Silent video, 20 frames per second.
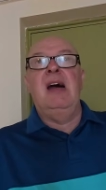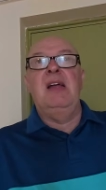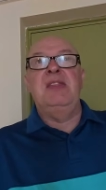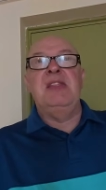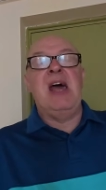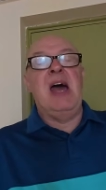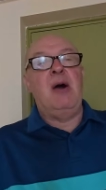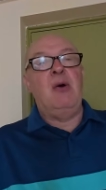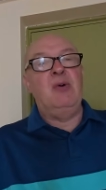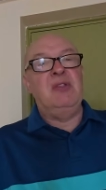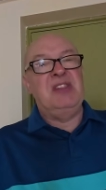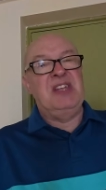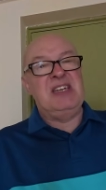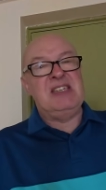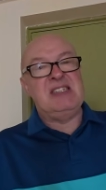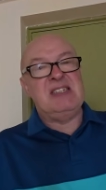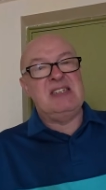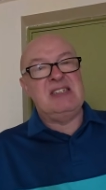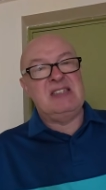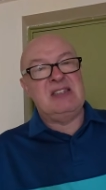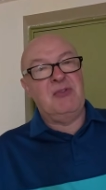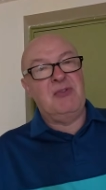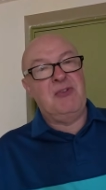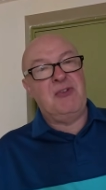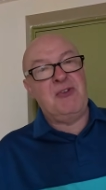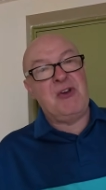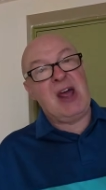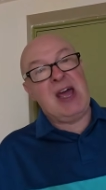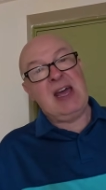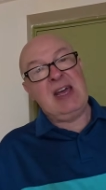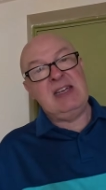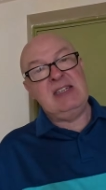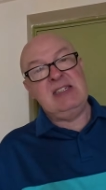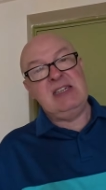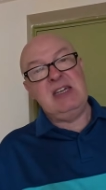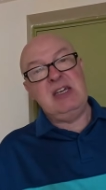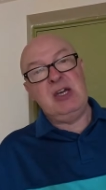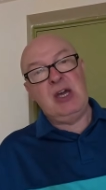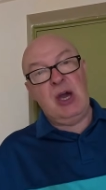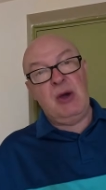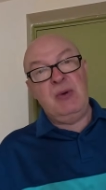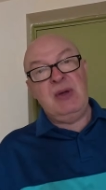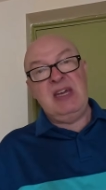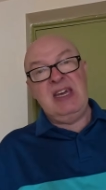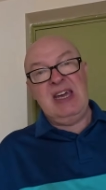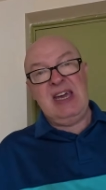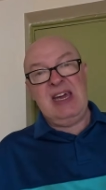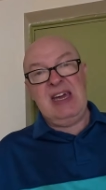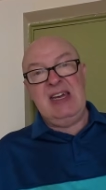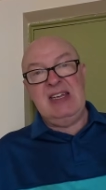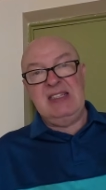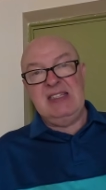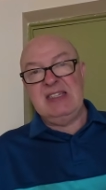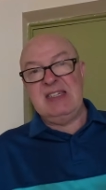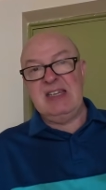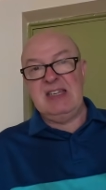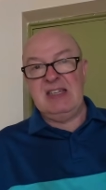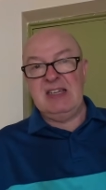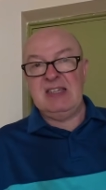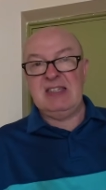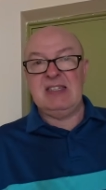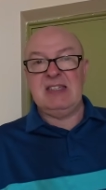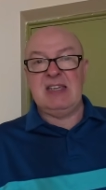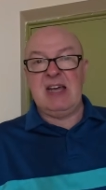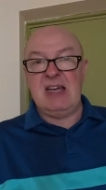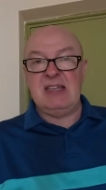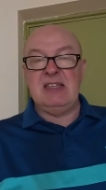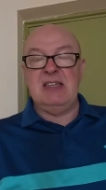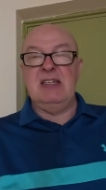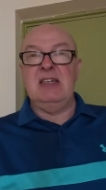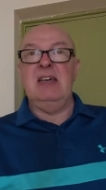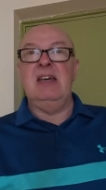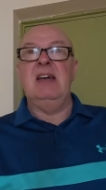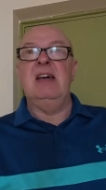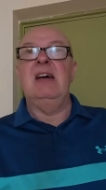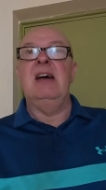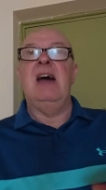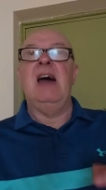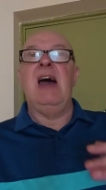Now this is the Friday going into the Saturday,